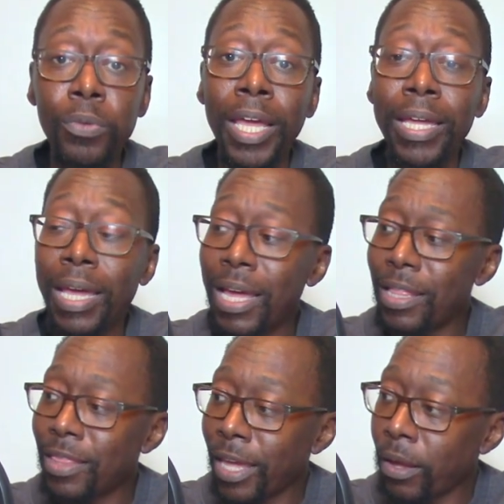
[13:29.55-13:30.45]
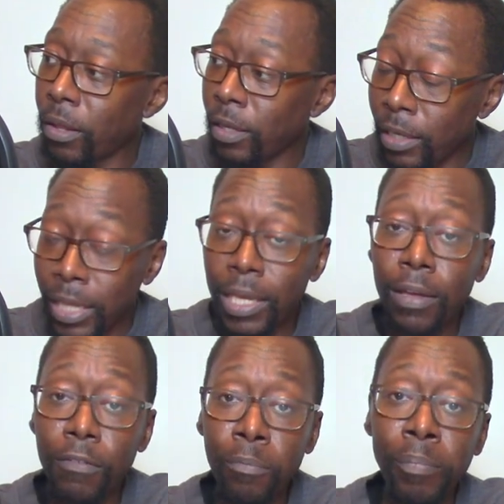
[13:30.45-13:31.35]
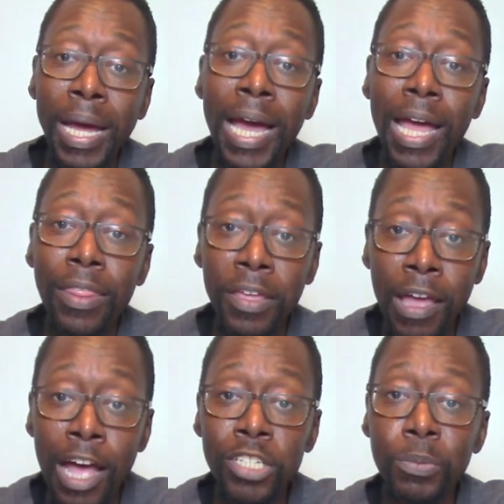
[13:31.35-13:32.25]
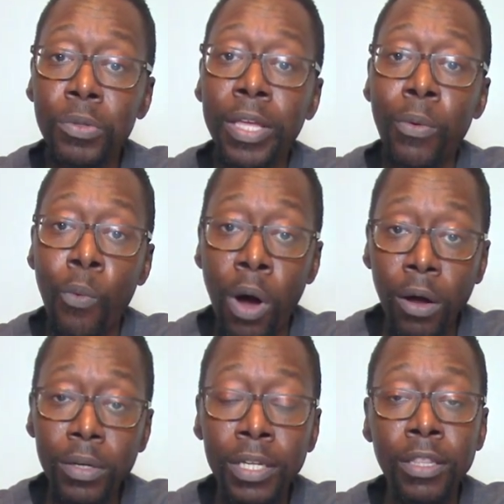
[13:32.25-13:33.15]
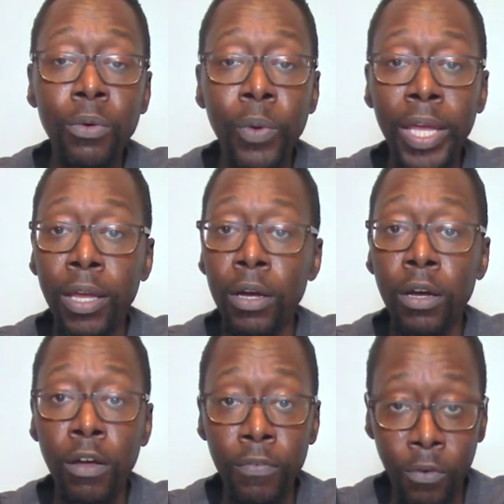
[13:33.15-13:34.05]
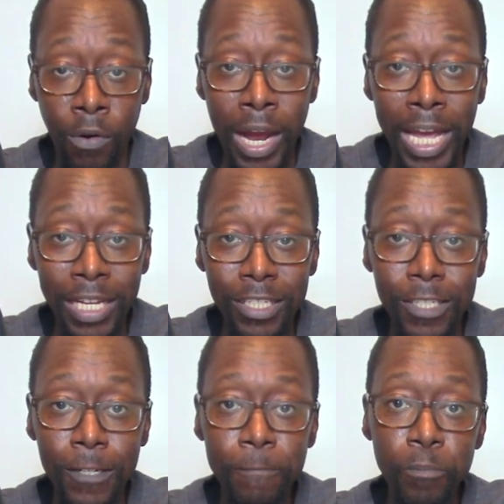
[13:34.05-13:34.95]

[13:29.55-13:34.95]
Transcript: They lived by the gospel. They walked in the way of Christ.